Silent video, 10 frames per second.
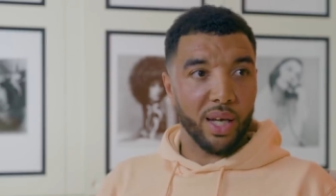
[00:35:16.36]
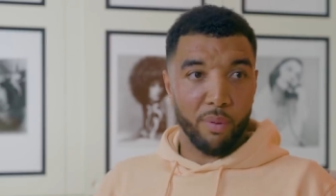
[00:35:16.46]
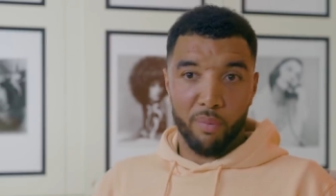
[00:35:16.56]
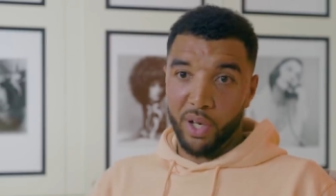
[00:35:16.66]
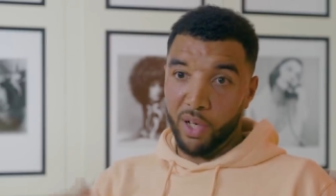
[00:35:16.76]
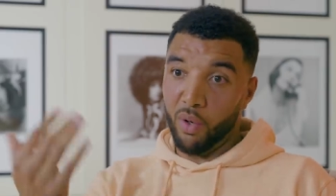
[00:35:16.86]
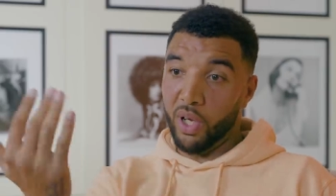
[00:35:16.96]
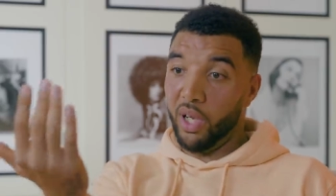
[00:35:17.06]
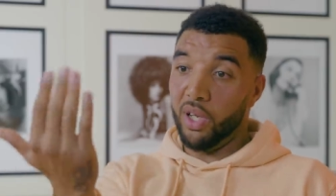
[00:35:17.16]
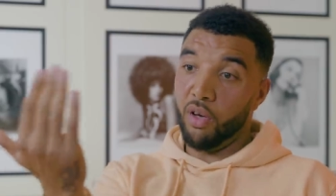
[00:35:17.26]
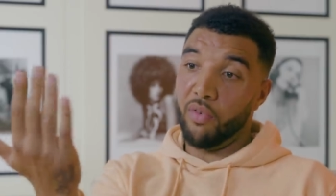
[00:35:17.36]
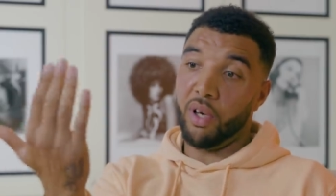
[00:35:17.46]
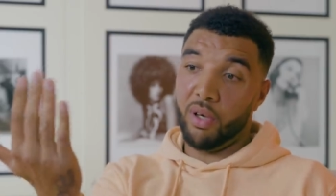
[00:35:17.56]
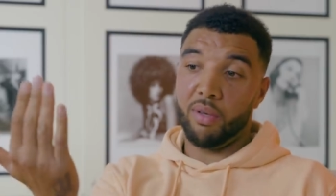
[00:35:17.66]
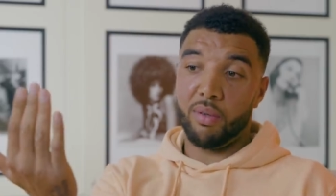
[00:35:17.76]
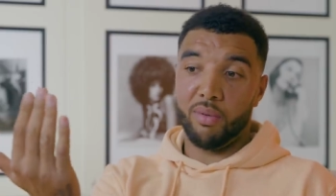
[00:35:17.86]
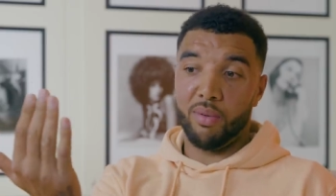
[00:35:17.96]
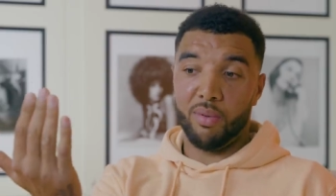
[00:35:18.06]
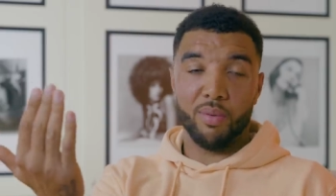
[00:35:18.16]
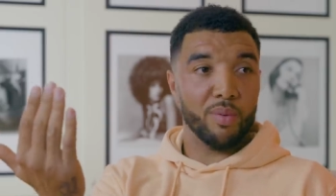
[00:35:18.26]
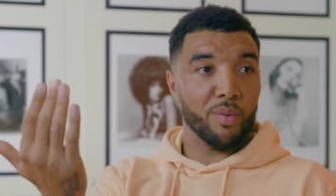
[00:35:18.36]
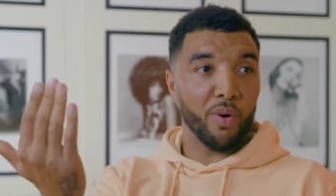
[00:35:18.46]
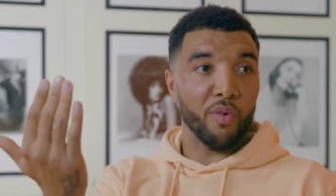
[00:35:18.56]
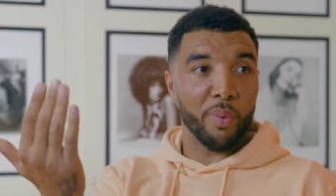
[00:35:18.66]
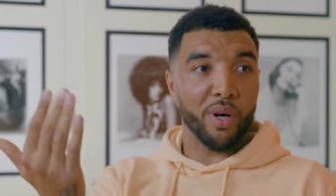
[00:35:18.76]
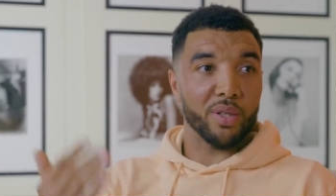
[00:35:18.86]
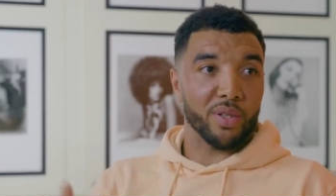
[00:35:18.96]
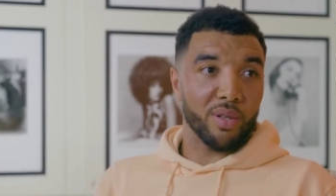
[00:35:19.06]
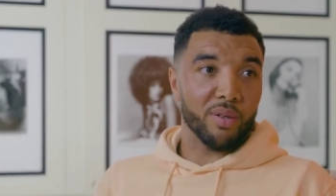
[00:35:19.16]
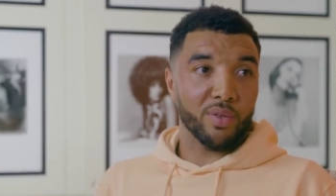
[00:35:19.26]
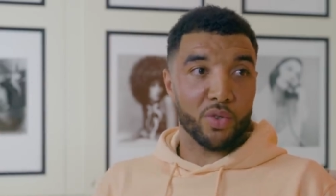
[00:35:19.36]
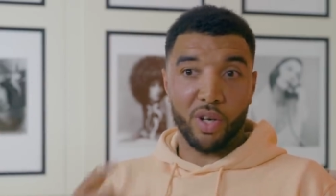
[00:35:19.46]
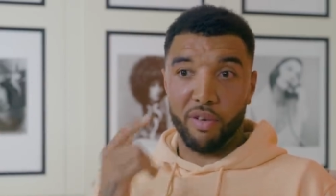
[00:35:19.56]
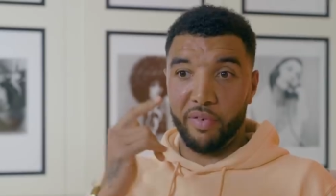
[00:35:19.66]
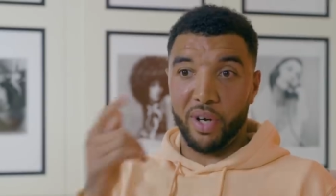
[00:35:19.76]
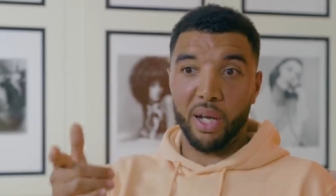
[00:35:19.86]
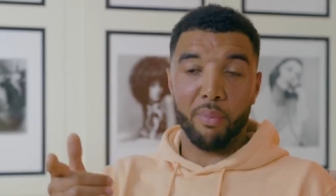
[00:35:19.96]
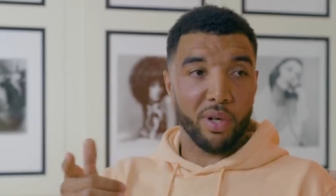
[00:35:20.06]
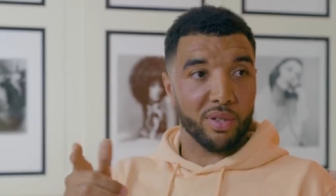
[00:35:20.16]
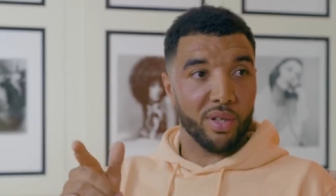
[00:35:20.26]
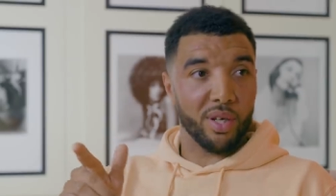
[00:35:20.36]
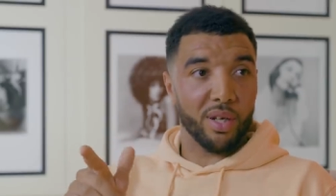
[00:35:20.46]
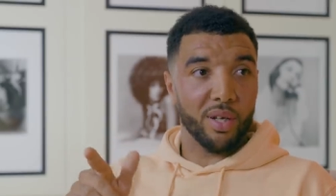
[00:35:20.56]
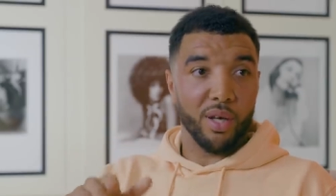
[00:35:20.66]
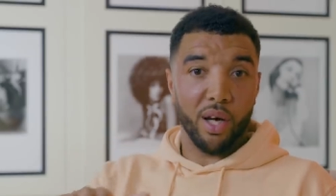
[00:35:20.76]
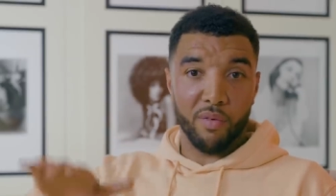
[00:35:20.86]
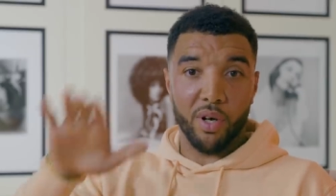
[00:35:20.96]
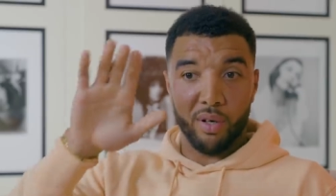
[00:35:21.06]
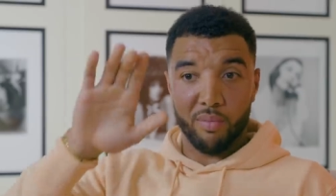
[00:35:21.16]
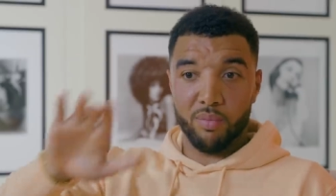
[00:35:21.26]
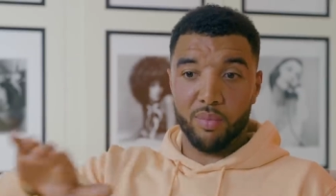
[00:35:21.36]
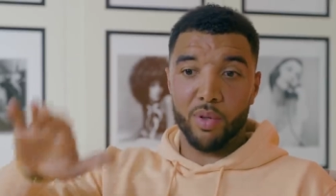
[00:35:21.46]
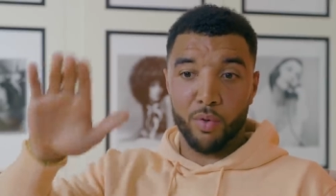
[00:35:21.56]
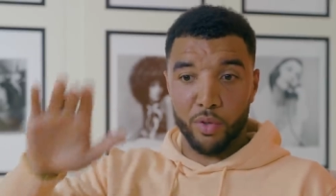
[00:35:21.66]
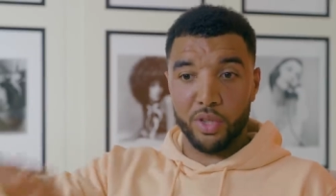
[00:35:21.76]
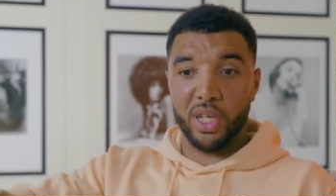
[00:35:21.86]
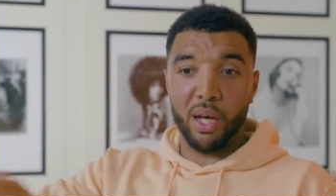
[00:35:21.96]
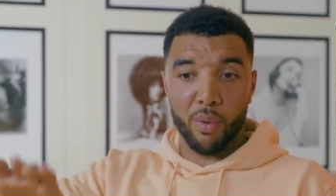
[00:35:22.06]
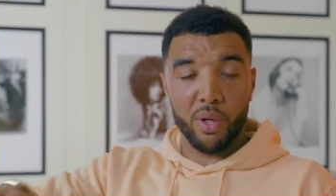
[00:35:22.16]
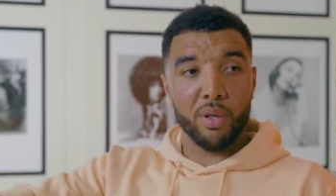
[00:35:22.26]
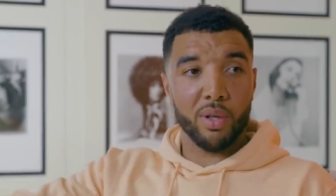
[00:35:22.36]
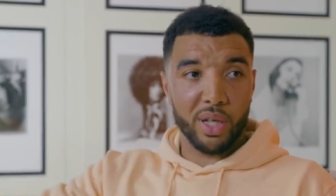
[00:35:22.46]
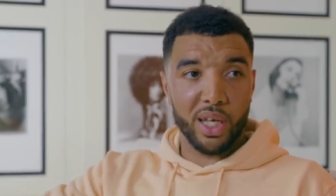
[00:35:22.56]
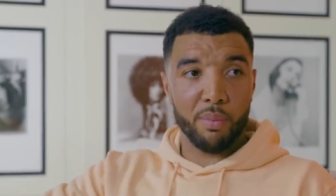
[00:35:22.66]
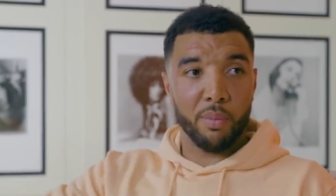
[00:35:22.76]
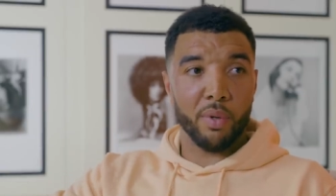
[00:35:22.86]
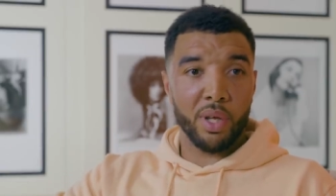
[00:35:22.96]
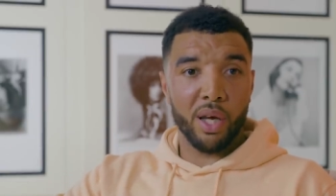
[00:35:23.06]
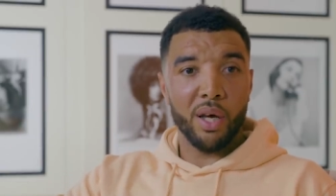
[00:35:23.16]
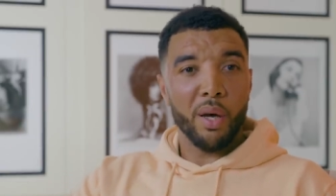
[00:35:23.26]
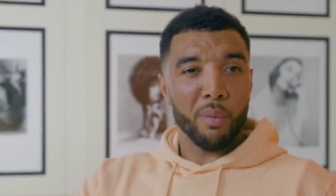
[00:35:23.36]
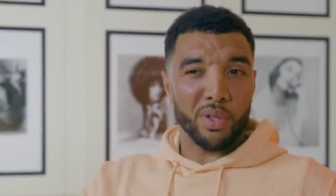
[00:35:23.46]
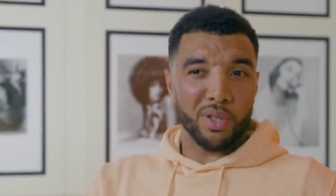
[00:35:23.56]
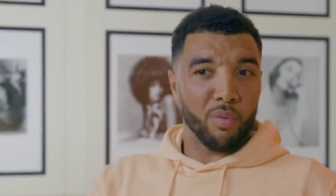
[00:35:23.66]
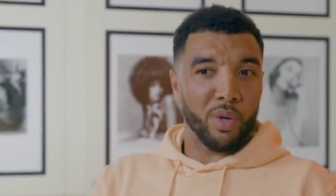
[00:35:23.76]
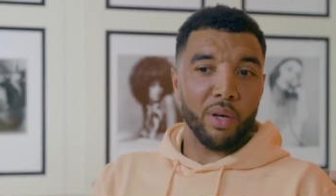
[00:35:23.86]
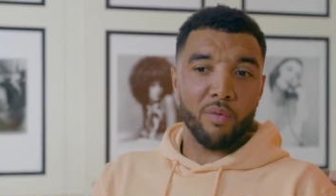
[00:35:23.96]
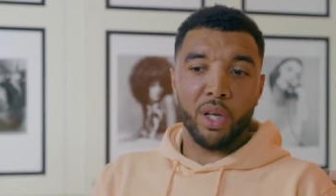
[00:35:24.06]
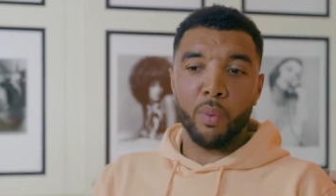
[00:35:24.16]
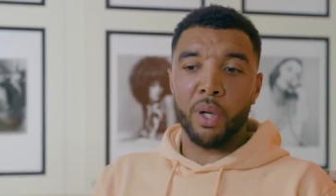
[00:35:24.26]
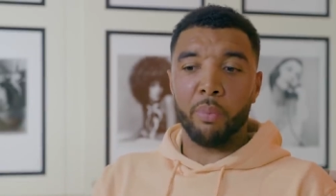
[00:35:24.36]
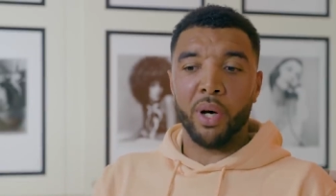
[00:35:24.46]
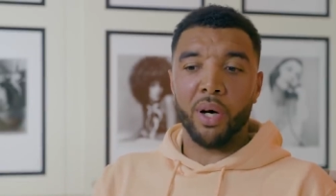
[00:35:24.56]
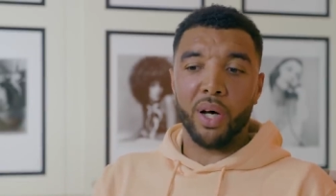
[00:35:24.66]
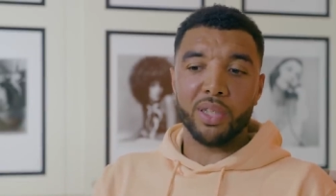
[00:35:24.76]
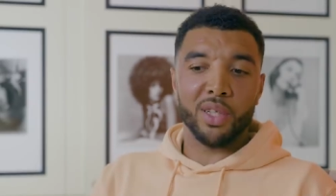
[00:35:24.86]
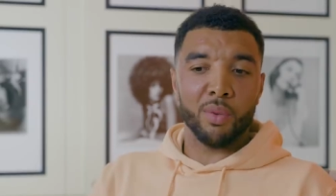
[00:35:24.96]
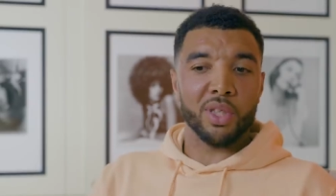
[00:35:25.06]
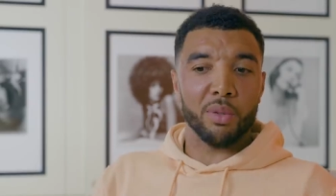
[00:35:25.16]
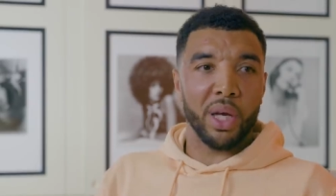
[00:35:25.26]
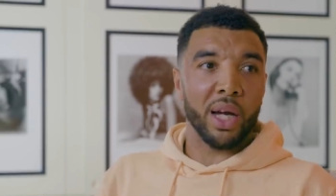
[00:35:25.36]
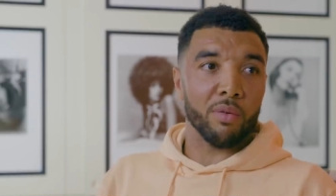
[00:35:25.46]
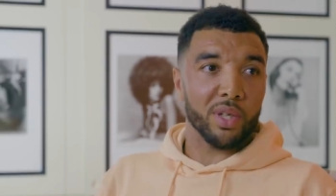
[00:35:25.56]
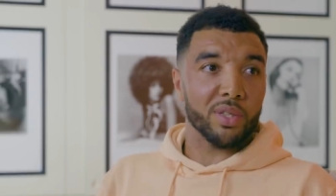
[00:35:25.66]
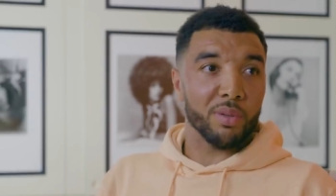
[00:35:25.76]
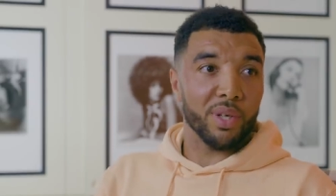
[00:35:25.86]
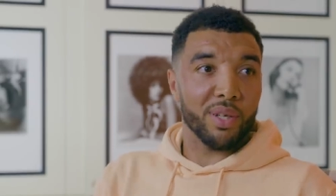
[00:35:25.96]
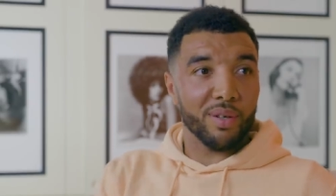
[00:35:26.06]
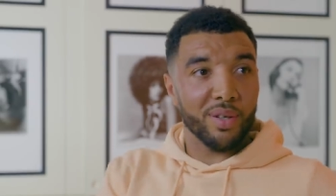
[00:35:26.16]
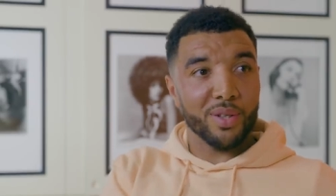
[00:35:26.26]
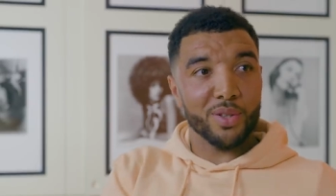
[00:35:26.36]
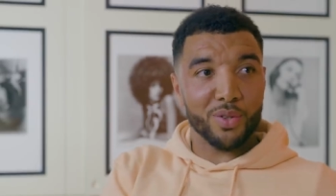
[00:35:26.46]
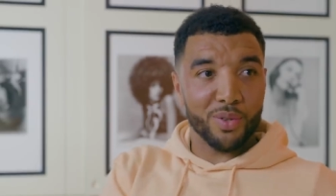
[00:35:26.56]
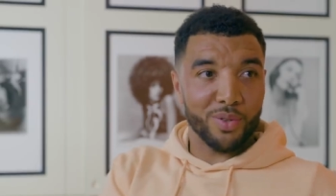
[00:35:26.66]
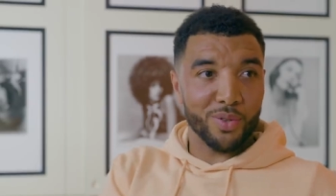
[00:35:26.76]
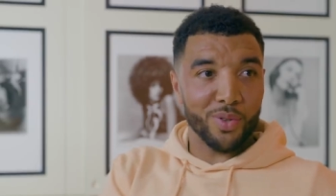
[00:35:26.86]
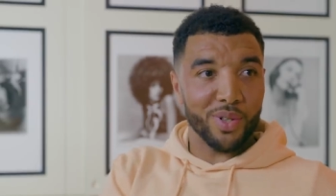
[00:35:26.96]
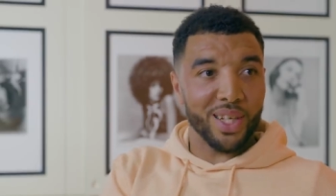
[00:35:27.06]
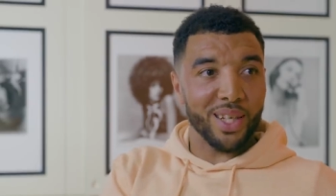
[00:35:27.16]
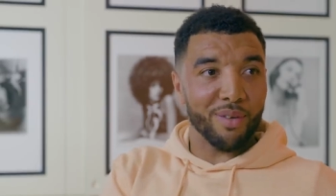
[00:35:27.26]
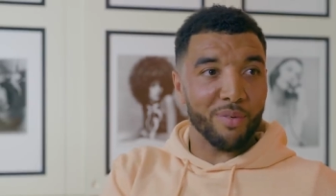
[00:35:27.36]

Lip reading: And I'm probably looking at the other person, trying to fight that person, like, I've got to crush that one and keep him under. Because the really weird part, I still need to be angry to be Troy Deeney, the